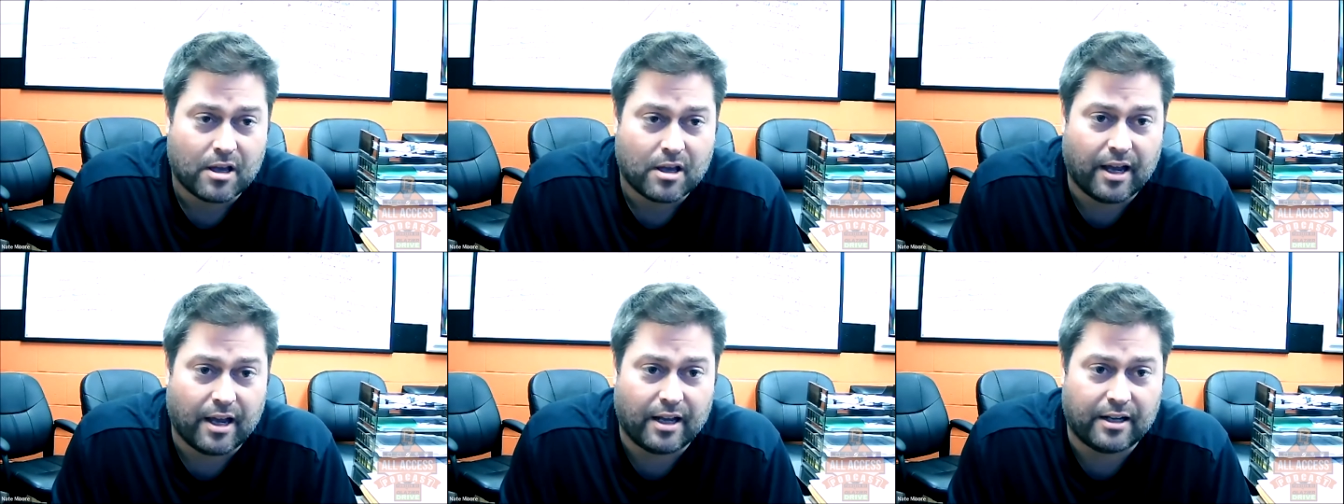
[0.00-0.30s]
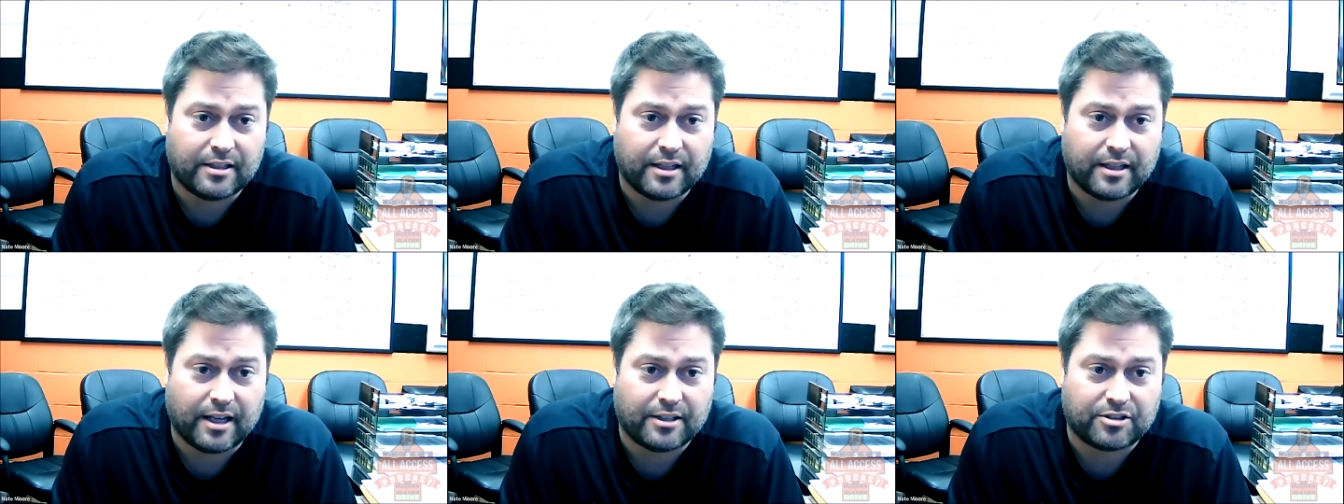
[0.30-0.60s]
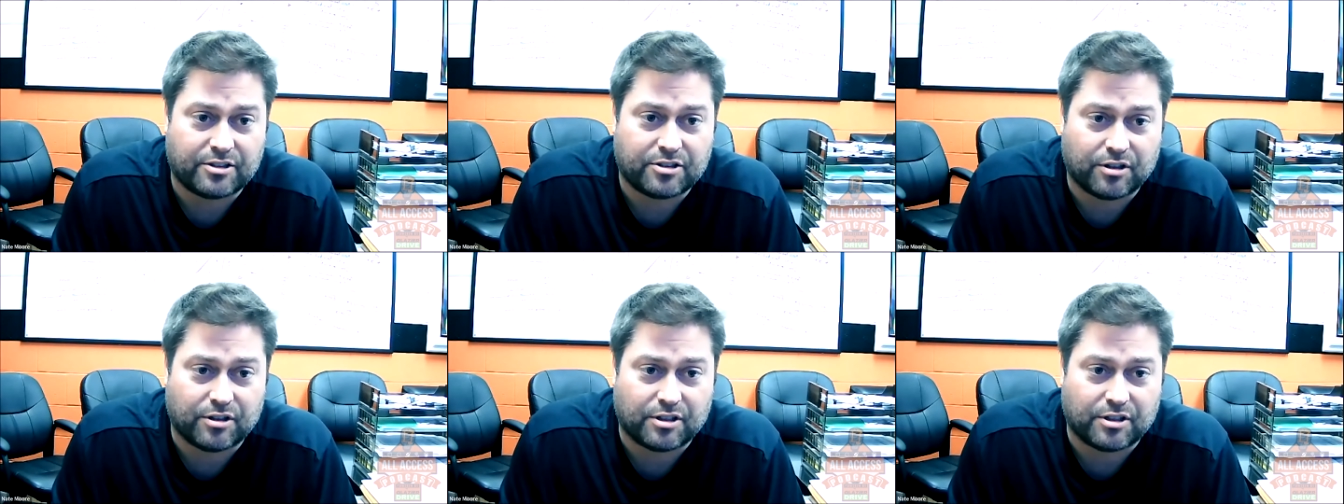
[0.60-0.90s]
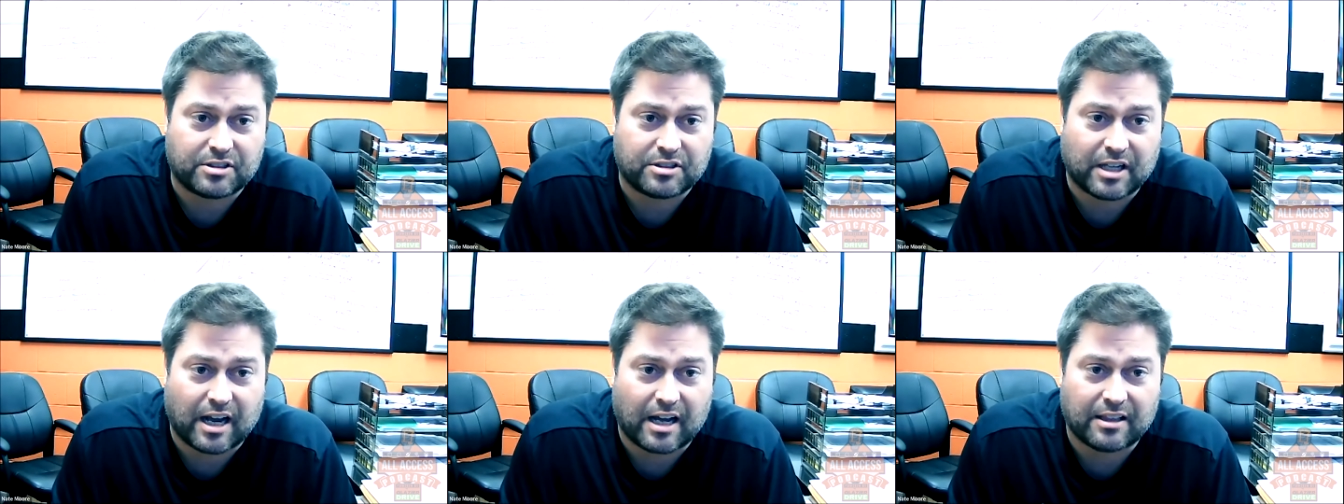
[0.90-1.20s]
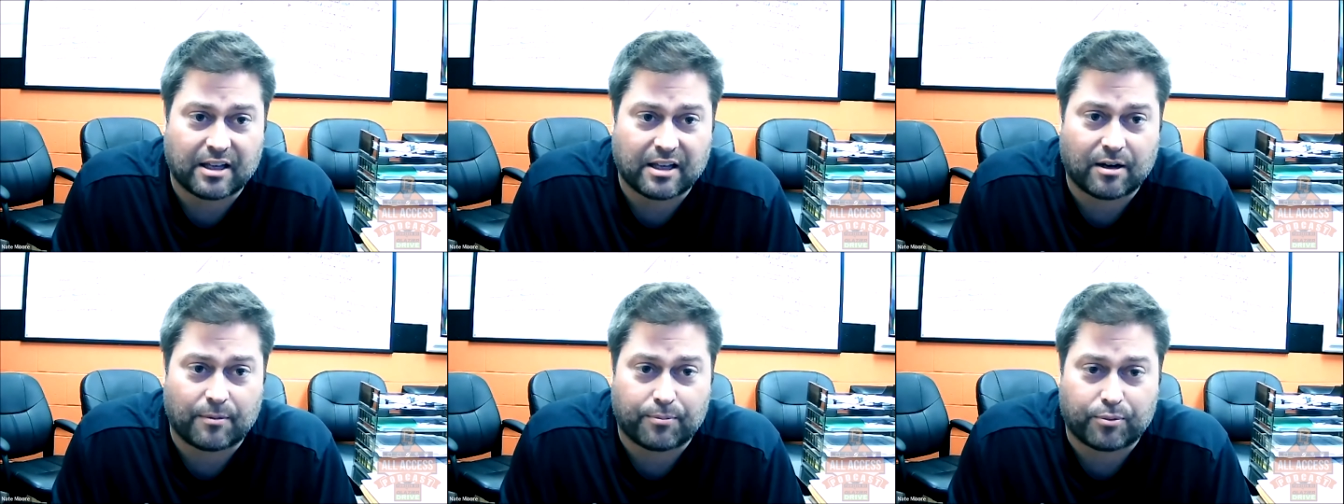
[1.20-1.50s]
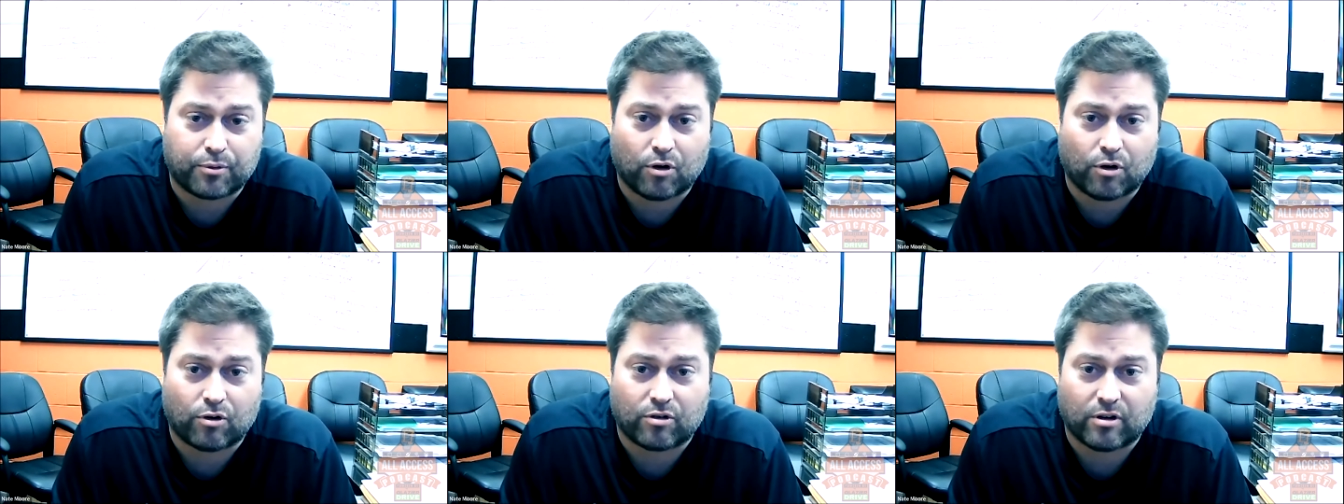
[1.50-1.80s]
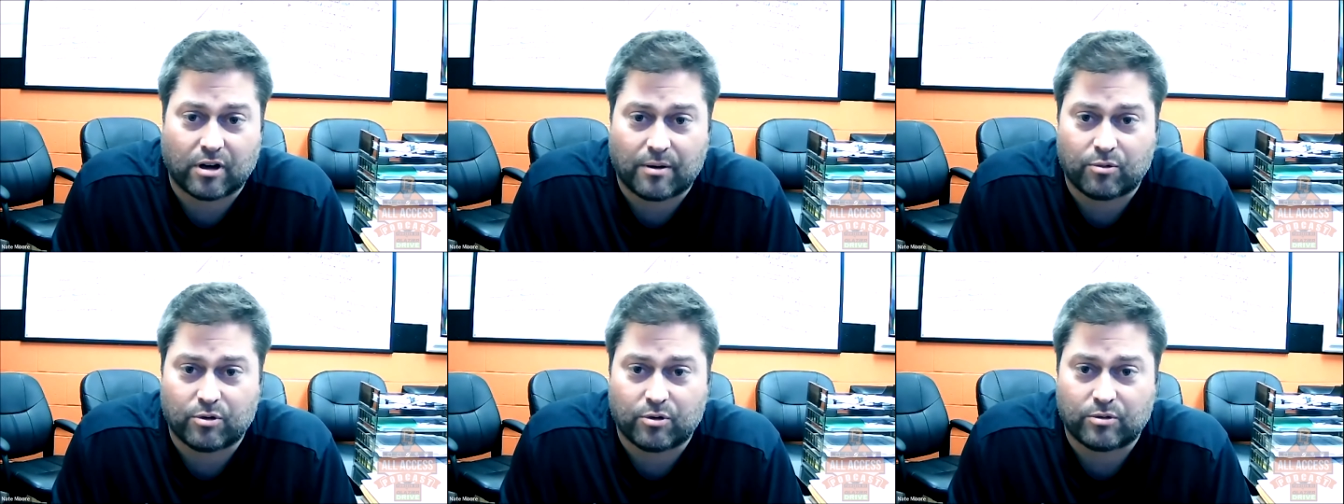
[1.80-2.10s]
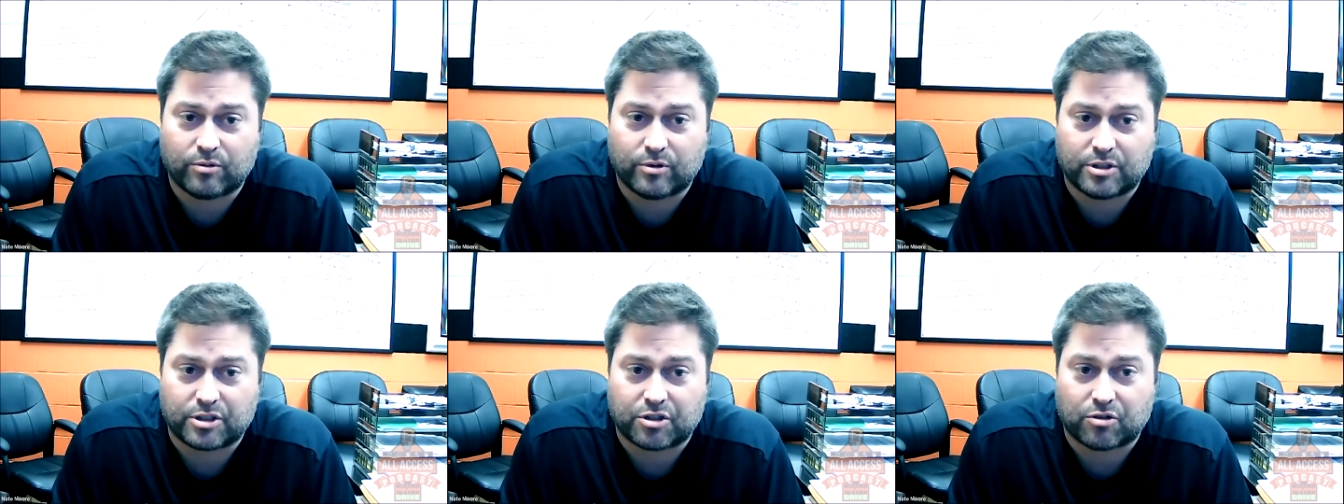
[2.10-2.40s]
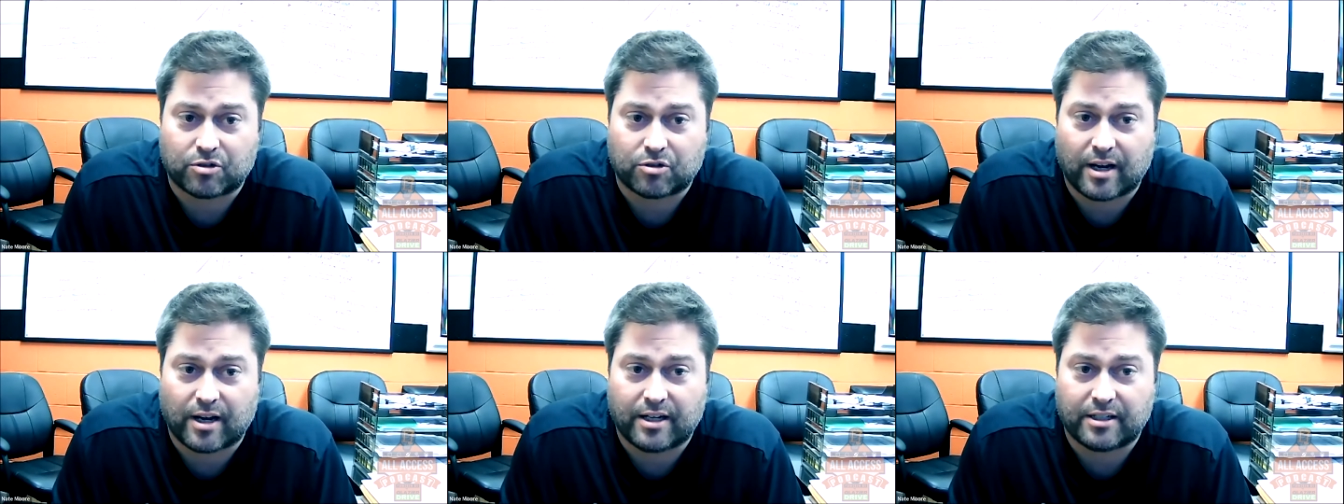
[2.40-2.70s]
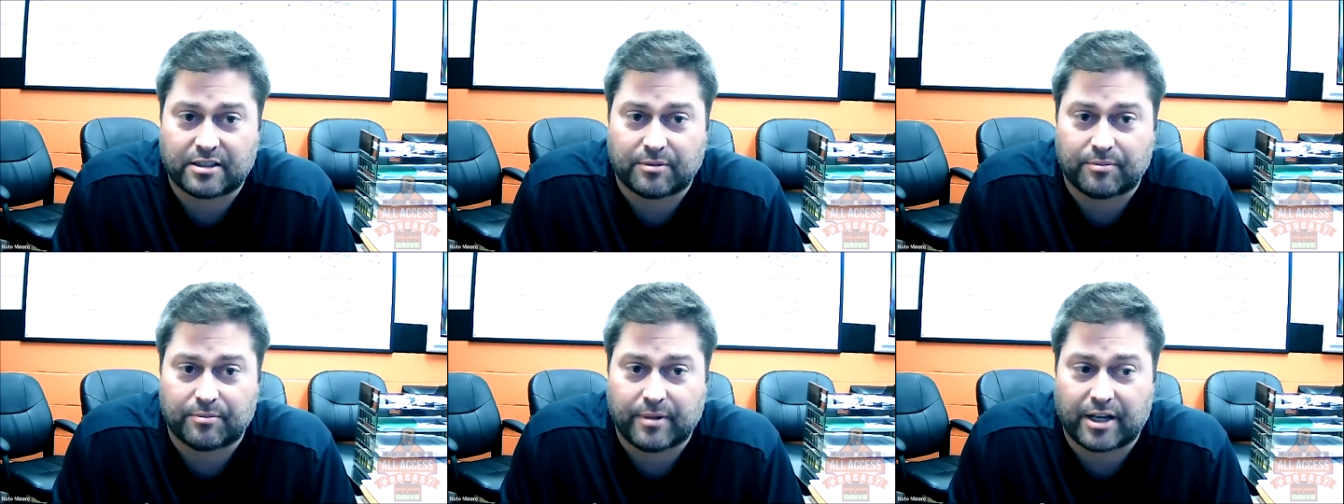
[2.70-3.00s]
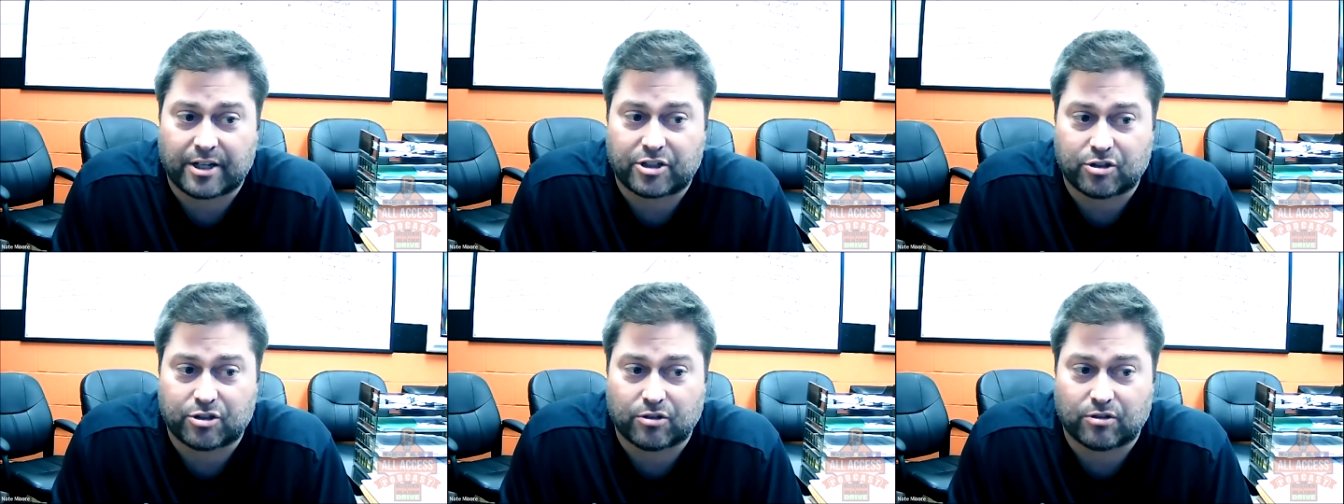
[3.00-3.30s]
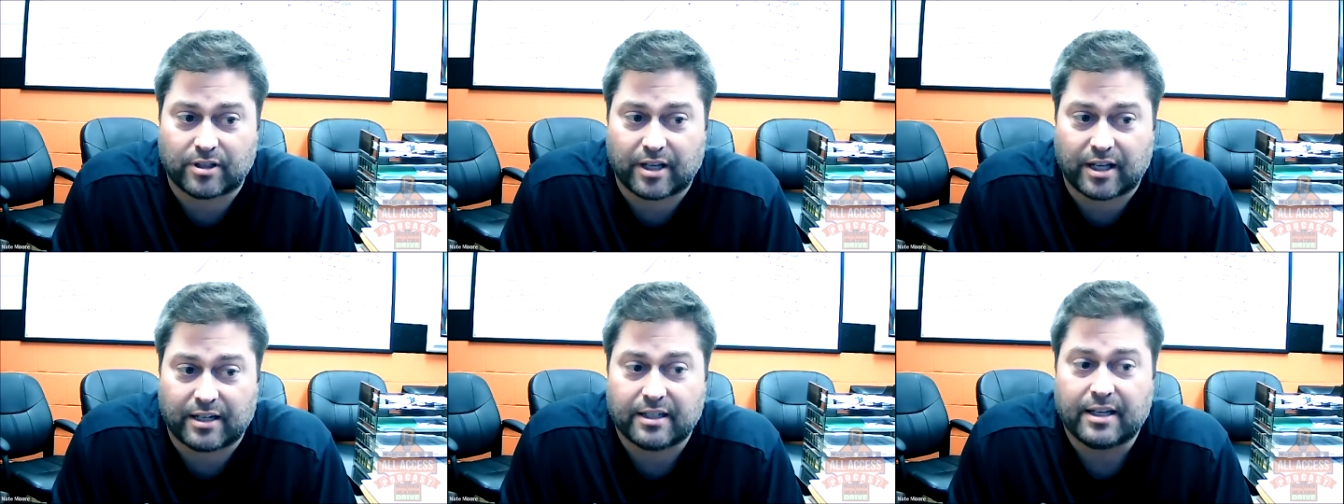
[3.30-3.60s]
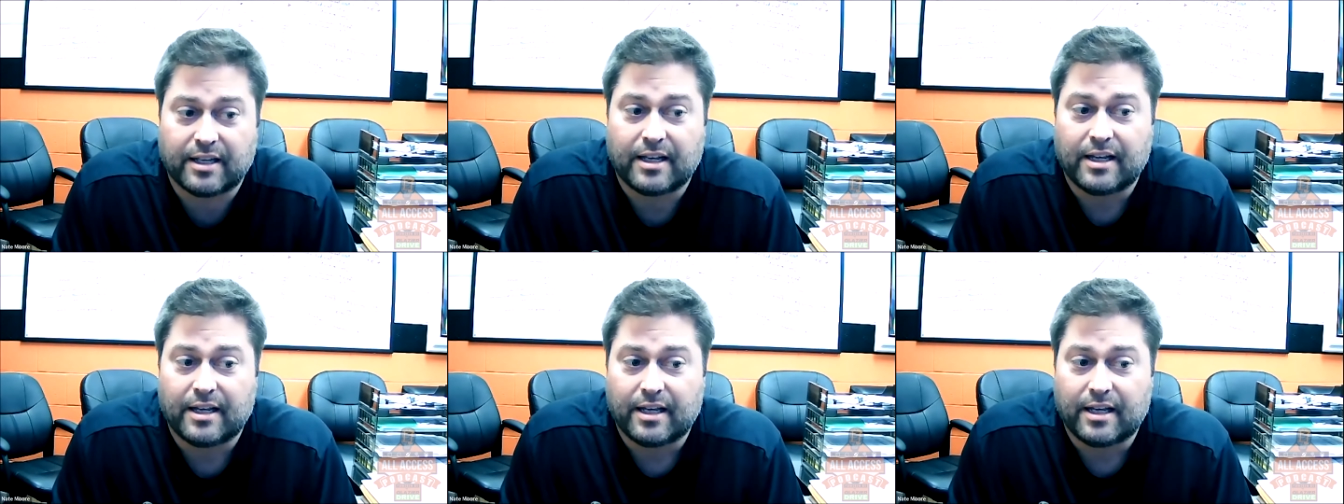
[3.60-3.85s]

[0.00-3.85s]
And so the sideline program was created to make sure that